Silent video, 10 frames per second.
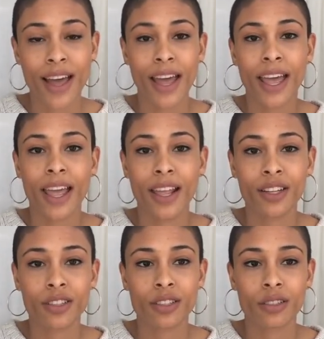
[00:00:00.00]

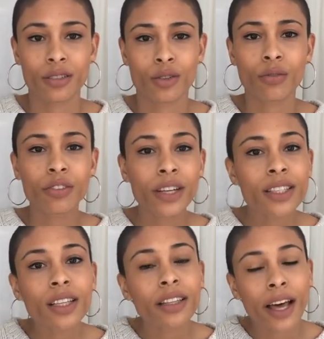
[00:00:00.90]
And don't
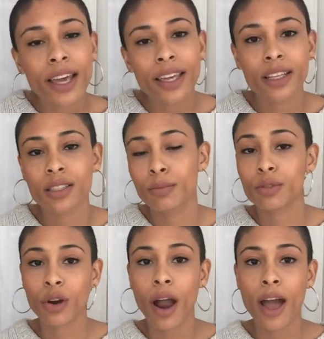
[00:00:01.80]
forget to like and
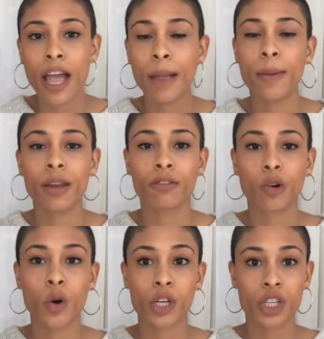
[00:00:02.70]
subscribe and, of
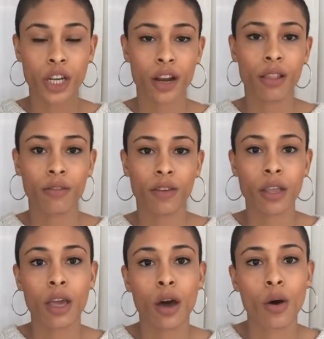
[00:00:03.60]
course, share the
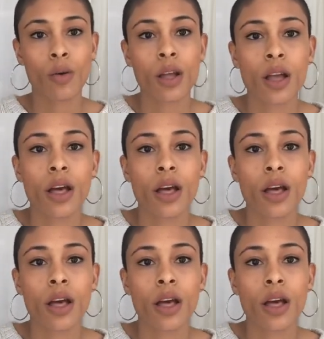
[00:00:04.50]
video.